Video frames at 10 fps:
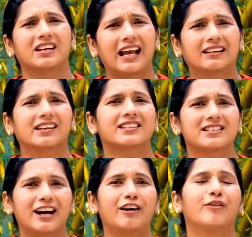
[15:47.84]
Catholic
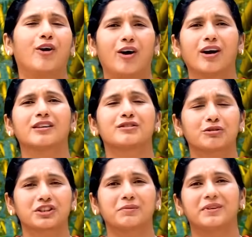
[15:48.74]
stuff on
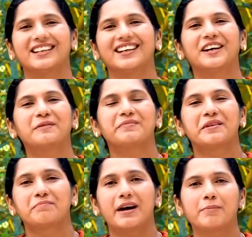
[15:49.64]
social media,
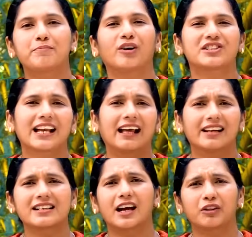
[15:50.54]
but
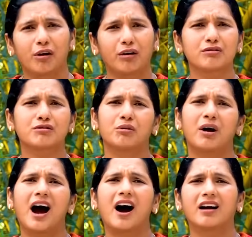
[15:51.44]
post-Catholics are those
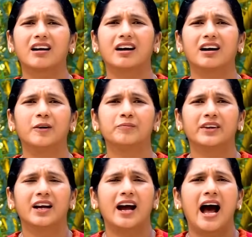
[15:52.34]
who are
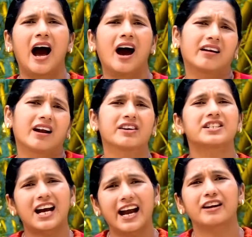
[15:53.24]

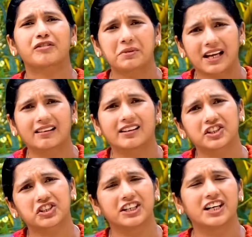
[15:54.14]
retired from the
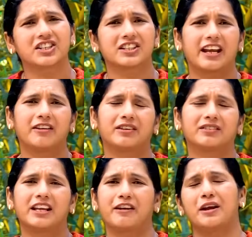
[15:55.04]
Catholic Church.
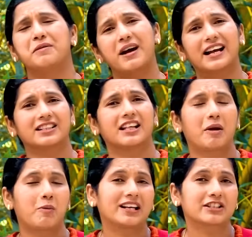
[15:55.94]
They imagine they
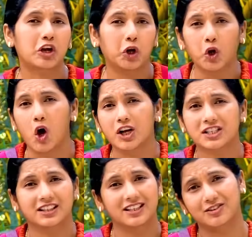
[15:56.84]
were once
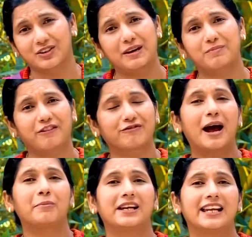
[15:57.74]
lost in this great big
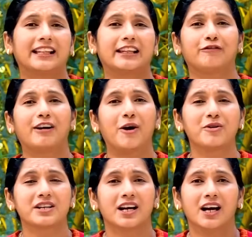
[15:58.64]
family and they
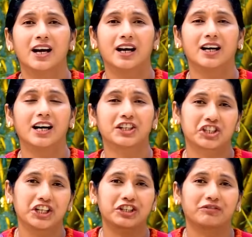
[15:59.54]
found a
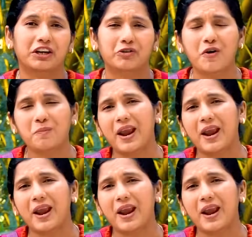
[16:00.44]
church of their own